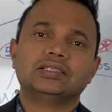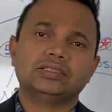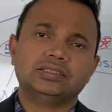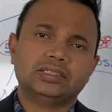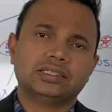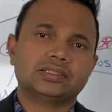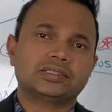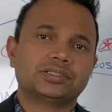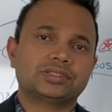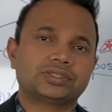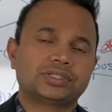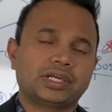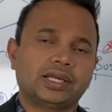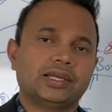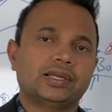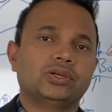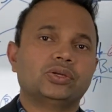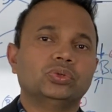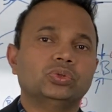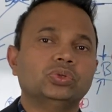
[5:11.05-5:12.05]
just
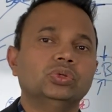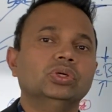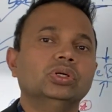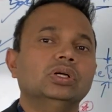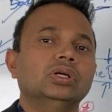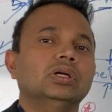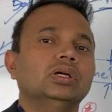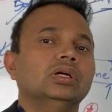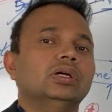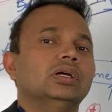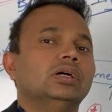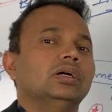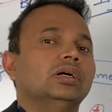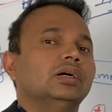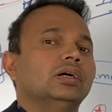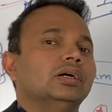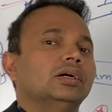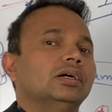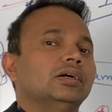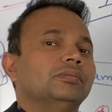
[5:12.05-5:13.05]
trying to
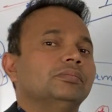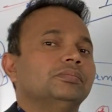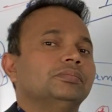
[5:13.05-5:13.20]
uh,